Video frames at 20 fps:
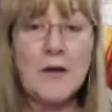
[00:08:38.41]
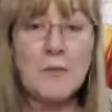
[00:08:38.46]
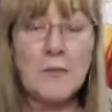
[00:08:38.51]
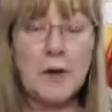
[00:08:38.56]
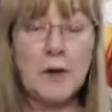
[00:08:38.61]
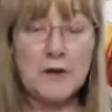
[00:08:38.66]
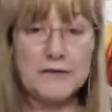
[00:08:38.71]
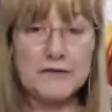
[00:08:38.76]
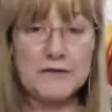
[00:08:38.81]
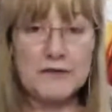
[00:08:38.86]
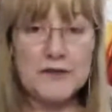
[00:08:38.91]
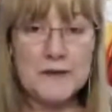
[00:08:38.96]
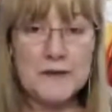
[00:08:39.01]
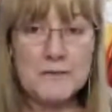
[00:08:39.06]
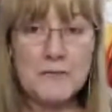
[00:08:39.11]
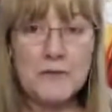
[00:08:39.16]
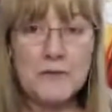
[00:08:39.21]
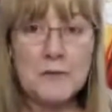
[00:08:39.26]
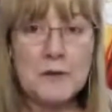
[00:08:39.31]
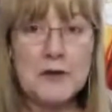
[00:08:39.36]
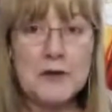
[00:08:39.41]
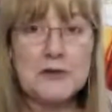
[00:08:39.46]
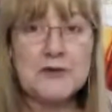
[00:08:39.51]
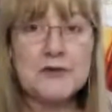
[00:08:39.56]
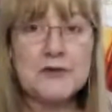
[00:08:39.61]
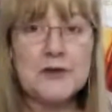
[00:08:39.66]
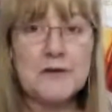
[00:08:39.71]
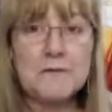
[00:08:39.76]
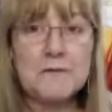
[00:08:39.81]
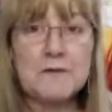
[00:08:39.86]
Most of the
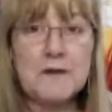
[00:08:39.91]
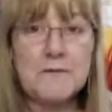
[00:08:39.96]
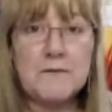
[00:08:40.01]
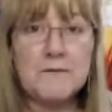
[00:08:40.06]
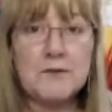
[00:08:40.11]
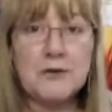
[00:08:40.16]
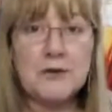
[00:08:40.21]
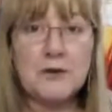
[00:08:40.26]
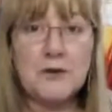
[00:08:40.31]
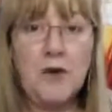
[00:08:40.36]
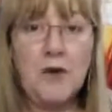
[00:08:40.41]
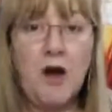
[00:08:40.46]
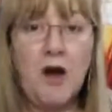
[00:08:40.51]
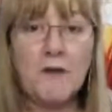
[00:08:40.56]
information I've given you,